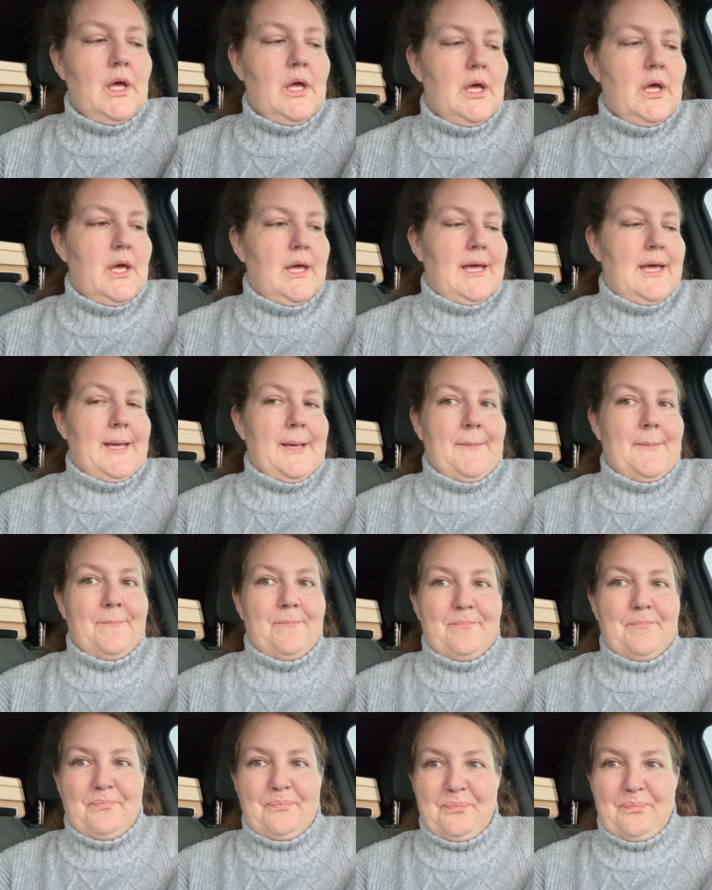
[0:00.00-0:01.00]

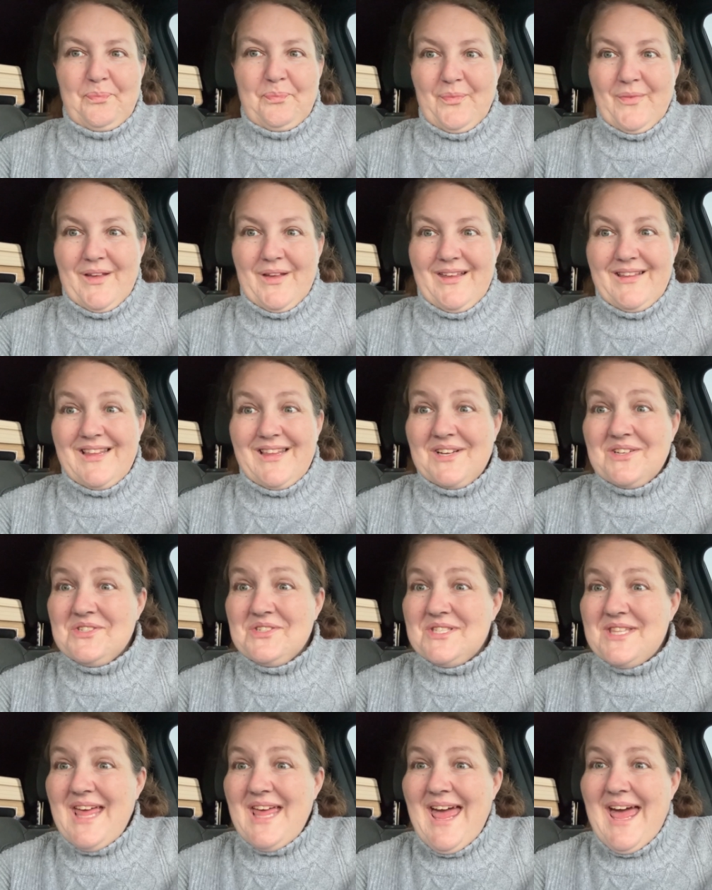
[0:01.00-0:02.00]

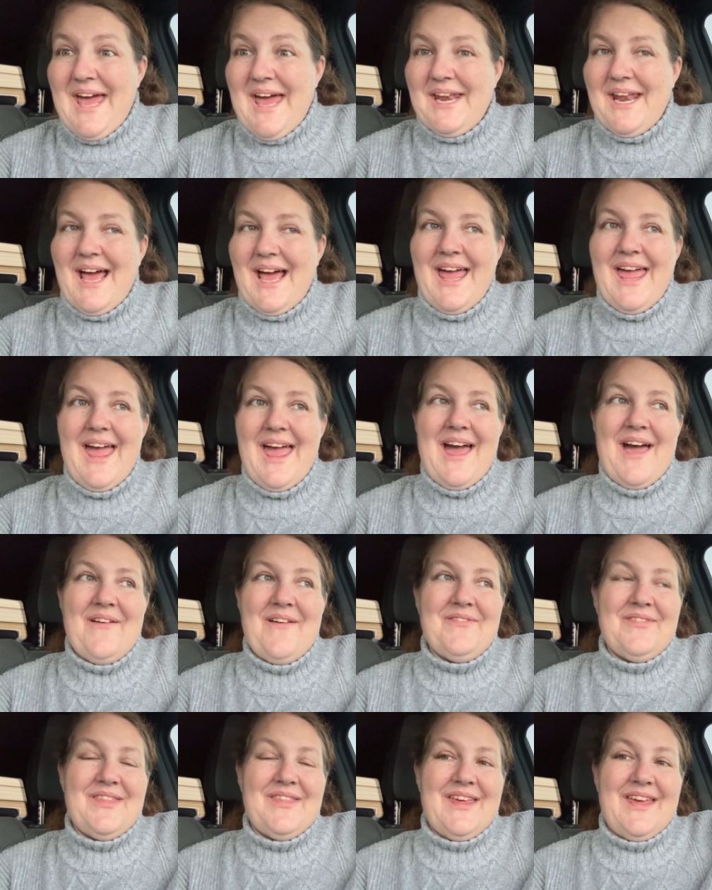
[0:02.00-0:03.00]
there's that. I
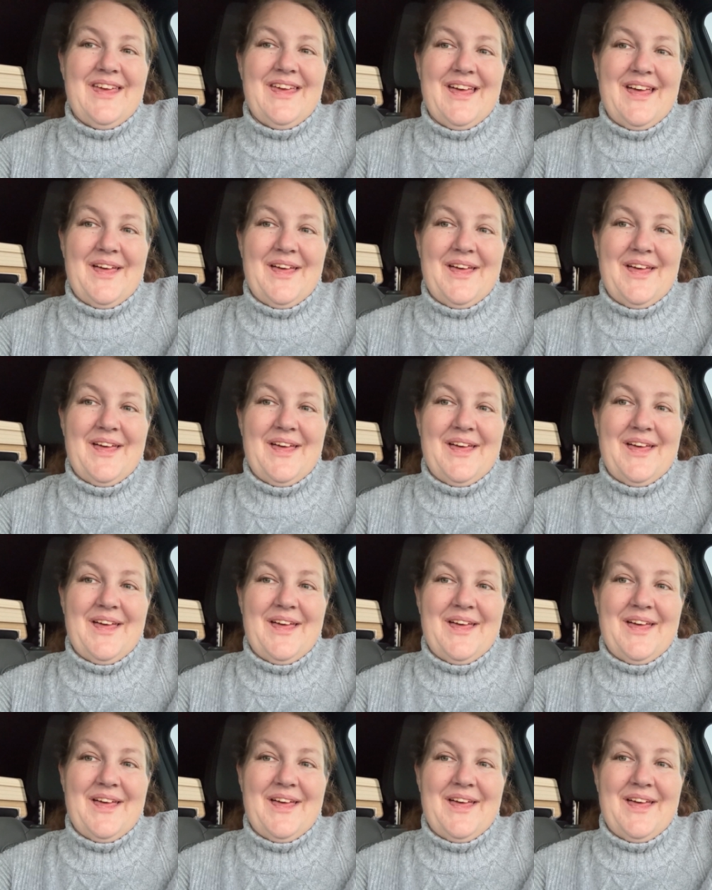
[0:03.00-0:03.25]
have the,